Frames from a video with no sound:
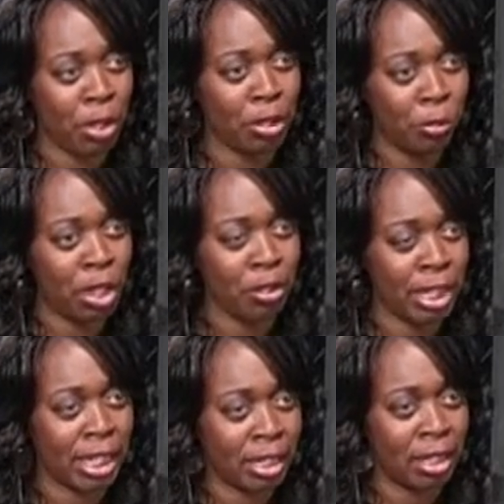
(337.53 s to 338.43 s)
What do you
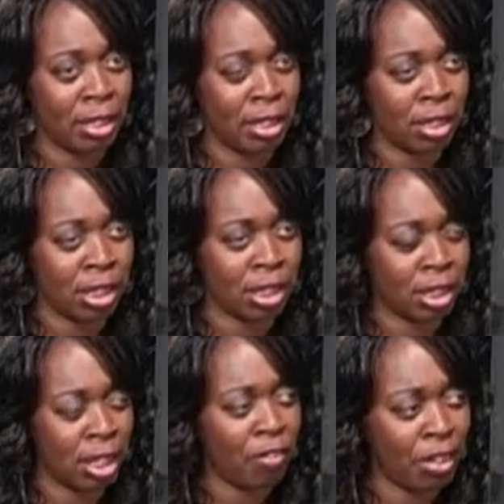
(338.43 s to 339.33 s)
think this
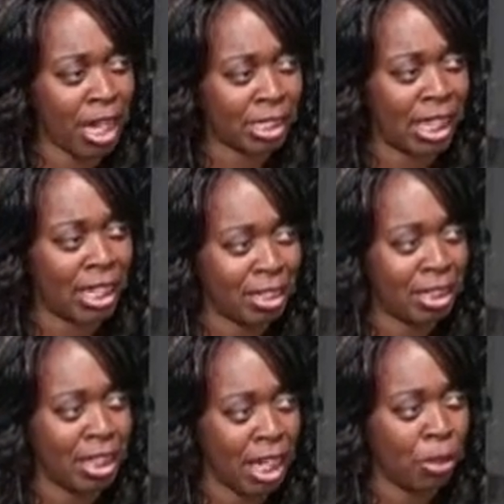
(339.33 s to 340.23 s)
governor has got to
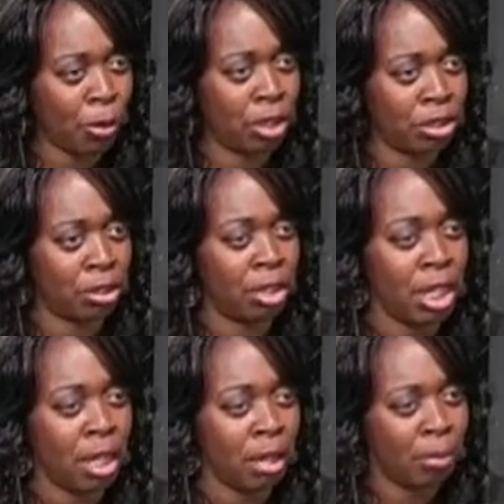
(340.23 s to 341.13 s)
say in order to
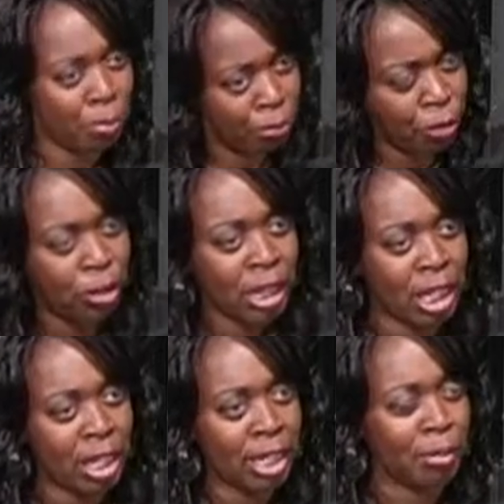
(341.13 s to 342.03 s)
first
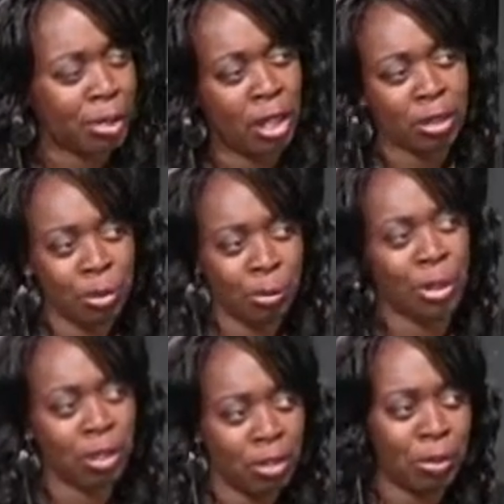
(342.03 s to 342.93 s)
get elected, but then also
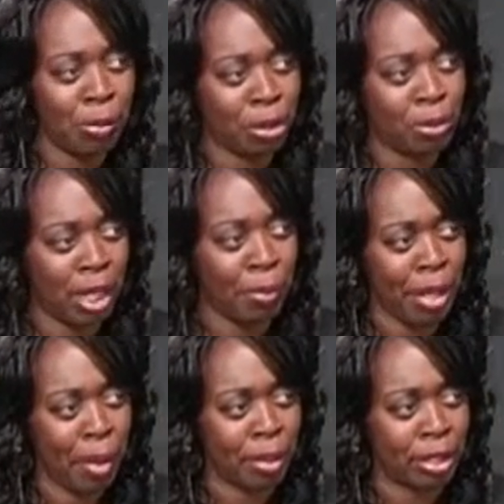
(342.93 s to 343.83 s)
bring those people to Alabama?